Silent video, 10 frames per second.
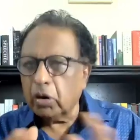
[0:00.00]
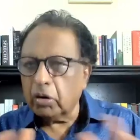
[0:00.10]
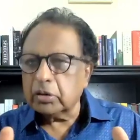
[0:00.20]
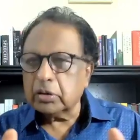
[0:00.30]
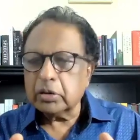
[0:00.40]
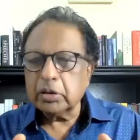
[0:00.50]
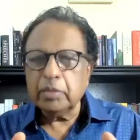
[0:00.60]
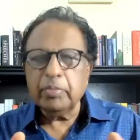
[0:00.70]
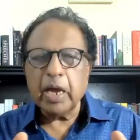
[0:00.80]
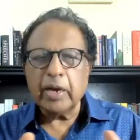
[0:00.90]
not
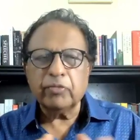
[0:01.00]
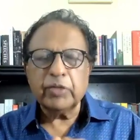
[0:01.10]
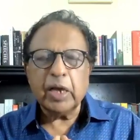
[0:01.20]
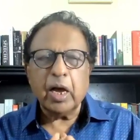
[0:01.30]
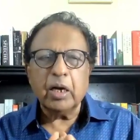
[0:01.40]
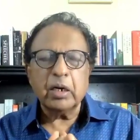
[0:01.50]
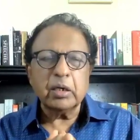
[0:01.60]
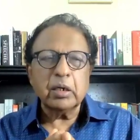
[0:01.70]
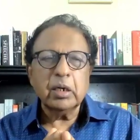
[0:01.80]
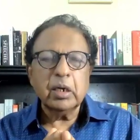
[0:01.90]
the man of the hour,